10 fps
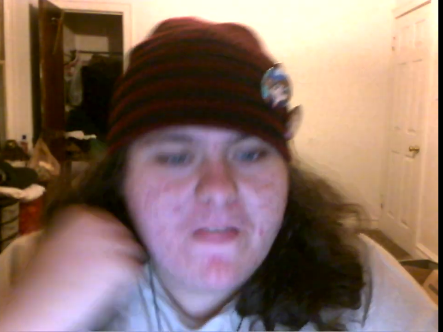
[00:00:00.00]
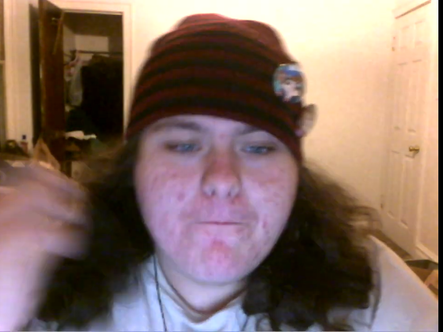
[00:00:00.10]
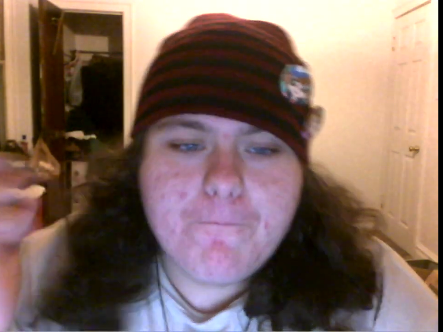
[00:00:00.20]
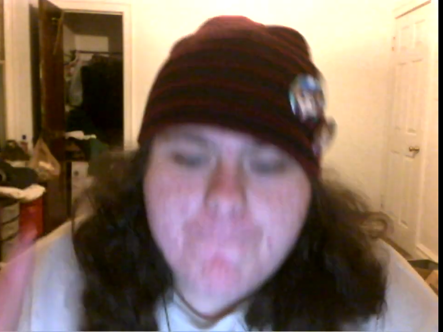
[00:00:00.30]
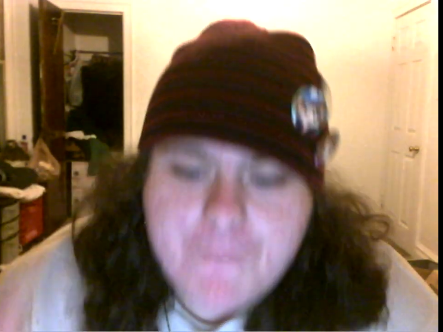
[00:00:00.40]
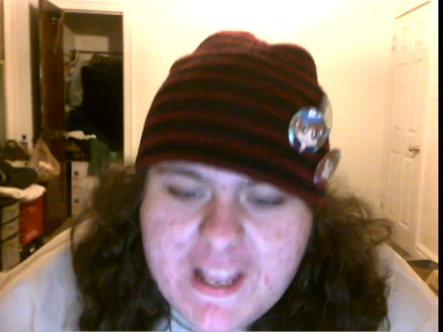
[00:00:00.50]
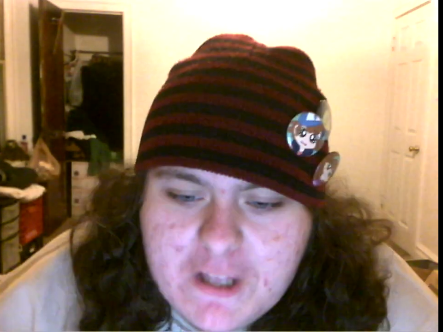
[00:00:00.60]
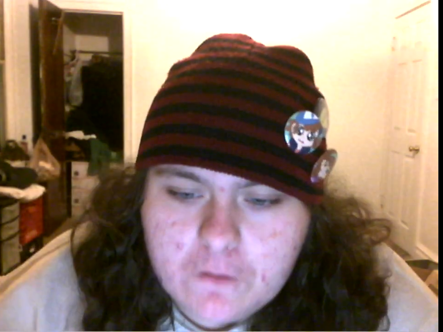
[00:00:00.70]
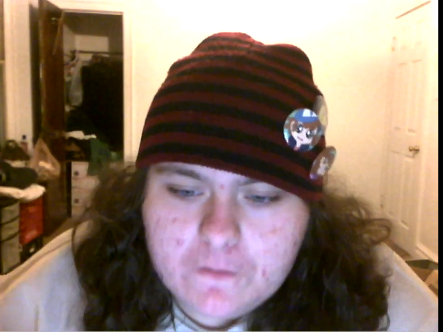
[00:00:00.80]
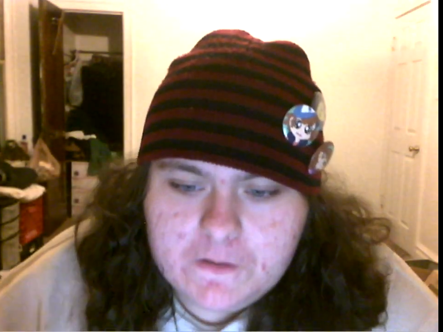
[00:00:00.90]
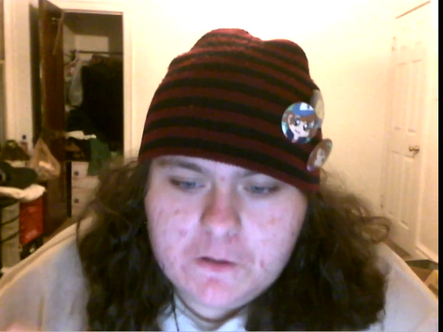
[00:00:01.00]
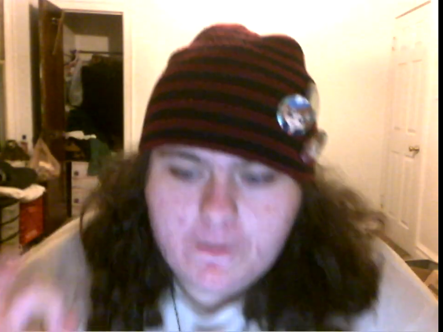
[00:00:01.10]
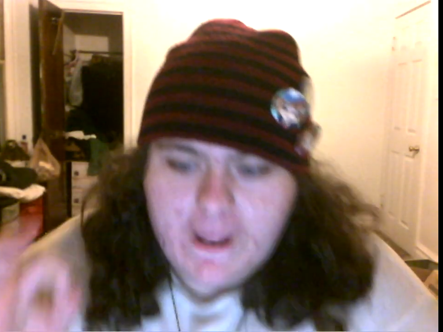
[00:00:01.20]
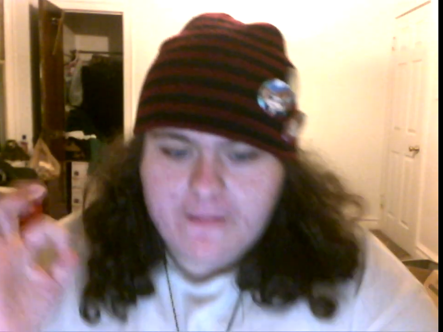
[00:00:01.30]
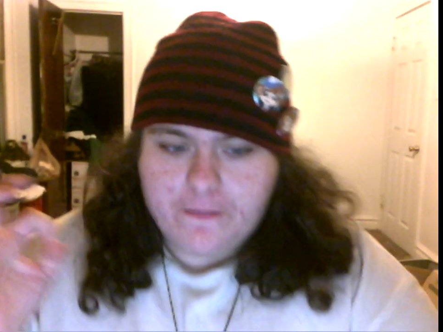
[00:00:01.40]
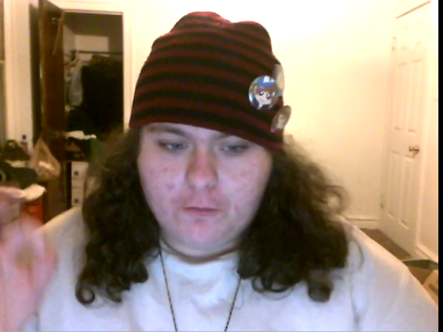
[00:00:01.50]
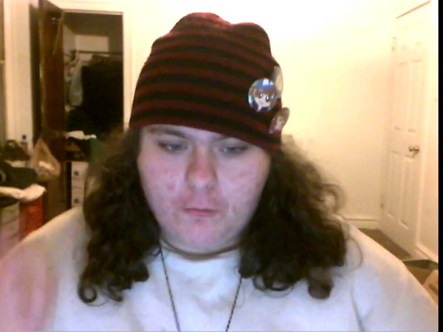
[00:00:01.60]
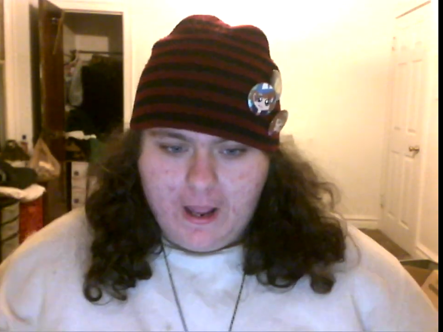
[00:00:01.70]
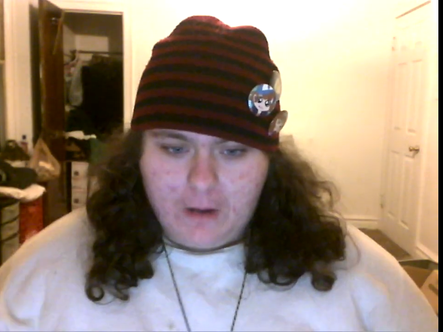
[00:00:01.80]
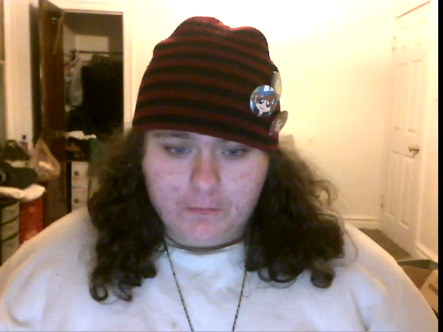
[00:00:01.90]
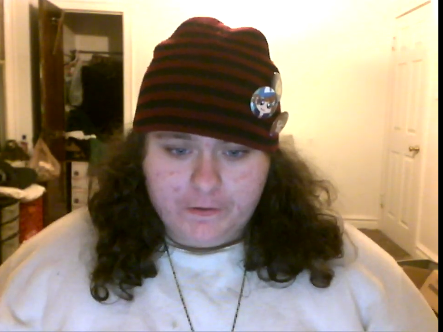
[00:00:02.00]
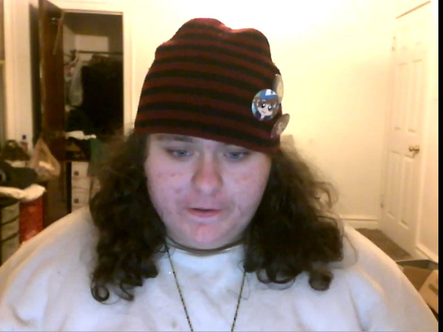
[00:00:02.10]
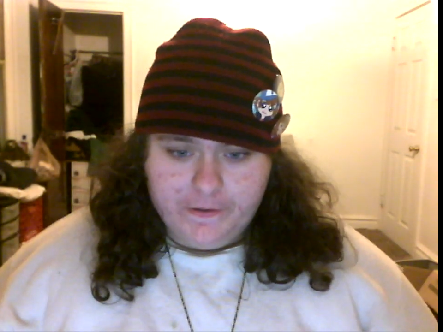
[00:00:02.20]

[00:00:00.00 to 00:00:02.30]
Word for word: the feels you get throughout.